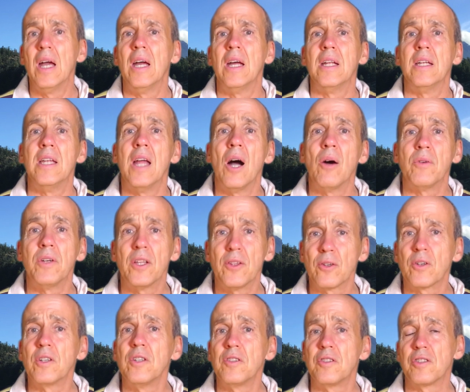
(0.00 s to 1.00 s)
Now, another
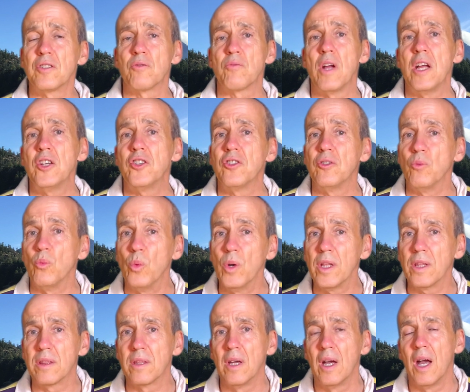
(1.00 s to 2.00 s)
consideration
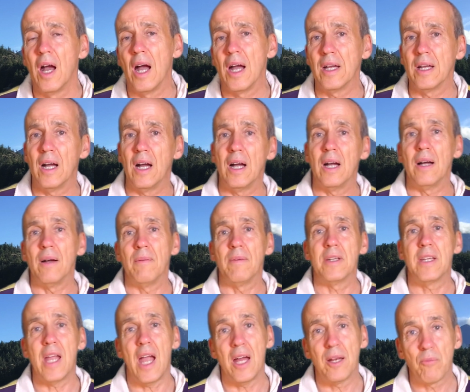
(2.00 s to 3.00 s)
with
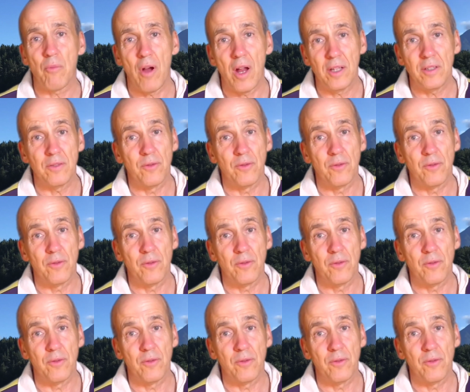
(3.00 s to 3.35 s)
catamarans